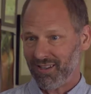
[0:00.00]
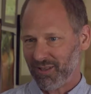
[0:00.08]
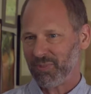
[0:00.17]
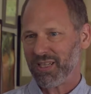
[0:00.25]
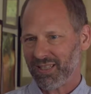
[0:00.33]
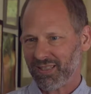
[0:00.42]

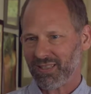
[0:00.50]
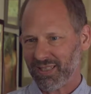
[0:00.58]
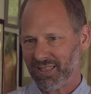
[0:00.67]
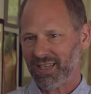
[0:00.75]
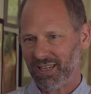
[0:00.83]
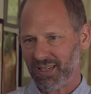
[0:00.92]
the pieces
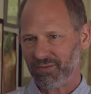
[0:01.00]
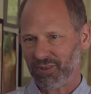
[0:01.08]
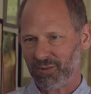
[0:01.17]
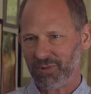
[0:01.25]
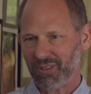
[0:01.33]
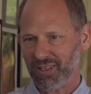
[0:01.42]
inside have
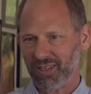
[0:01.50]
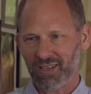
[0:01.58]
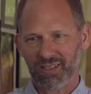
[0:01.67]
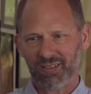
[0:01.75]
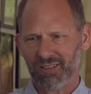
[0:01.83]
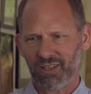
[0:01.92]
to communicate. And
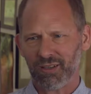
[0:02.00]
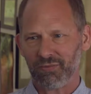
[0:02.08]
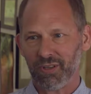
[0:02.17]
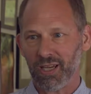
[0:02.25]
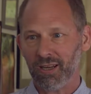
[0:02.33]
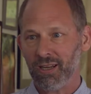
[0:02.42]
I just love
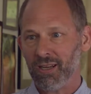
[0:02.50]
that.